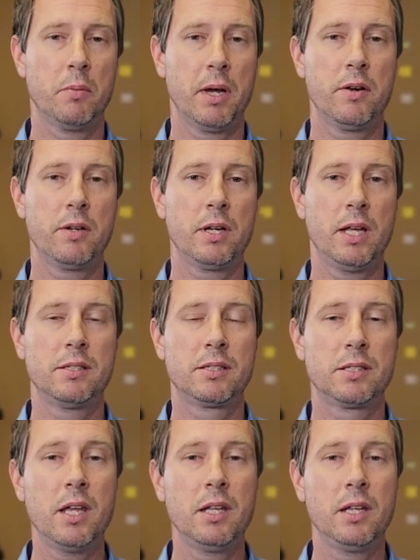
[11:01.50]
about, and
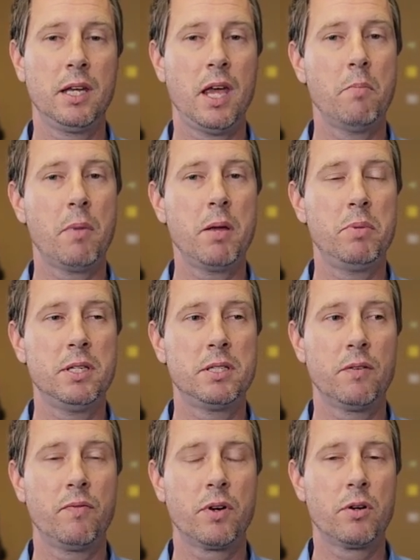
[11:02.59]
suddenly it might be
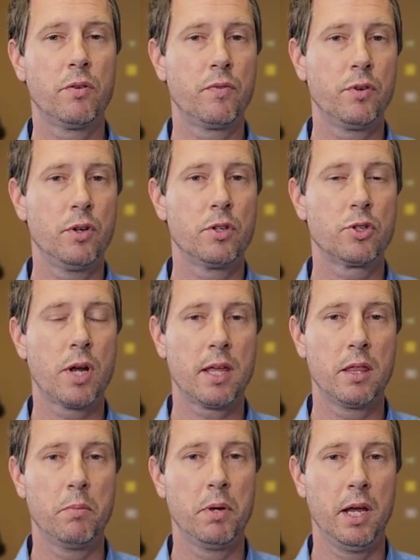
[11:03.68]
difficult for you to track
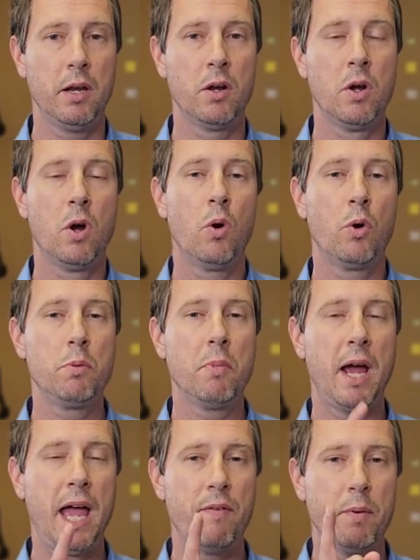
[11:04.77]
the pin, or you
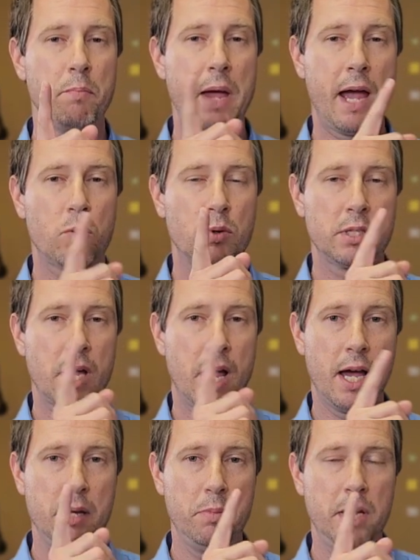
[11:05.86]
might have a backwards
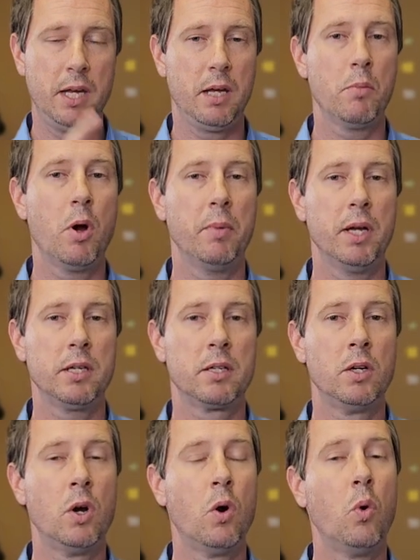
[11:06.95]
eye beating moment,
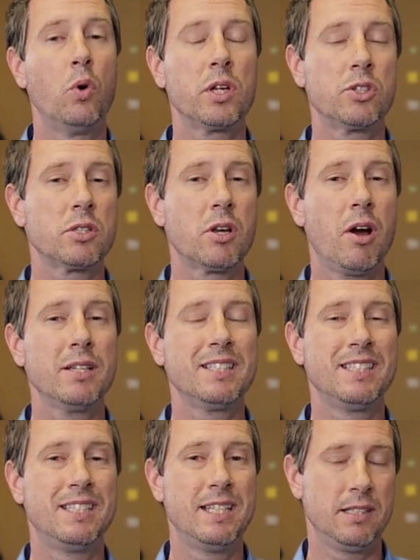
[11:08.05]
or it just
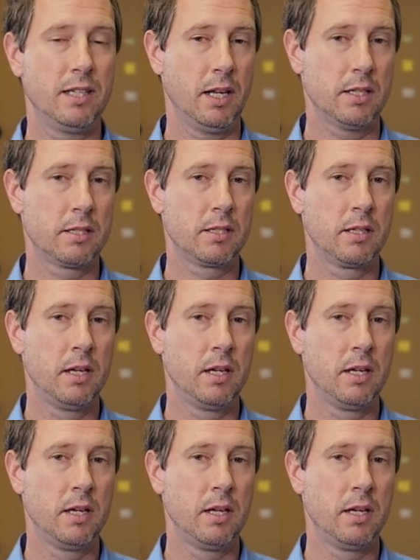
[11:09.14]
causes dizziness.